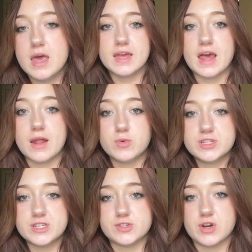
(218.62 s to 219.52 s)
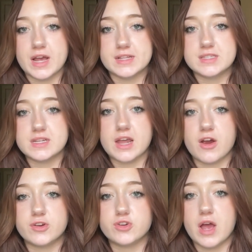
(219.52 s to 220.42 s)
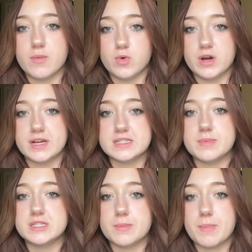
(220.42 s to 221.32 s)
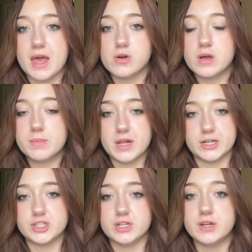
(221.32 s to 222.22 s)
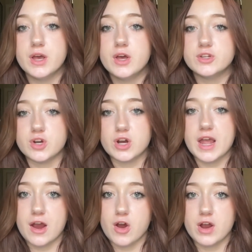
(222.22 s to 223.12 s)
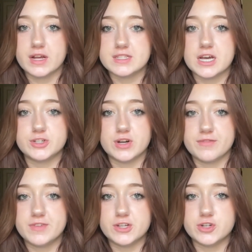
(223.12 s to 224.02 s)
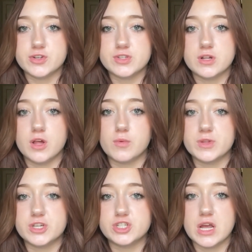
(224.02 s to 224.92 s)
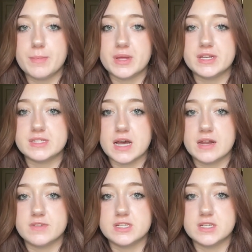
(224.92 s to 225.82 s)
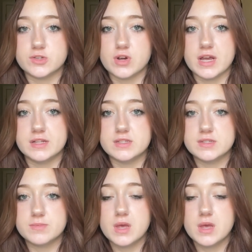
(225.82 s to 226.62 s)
In Edward Scissorhands, the character Edward exhibits a pale complexion, dark hair, and exaggerated features, along with the shape and design of his scissor hands.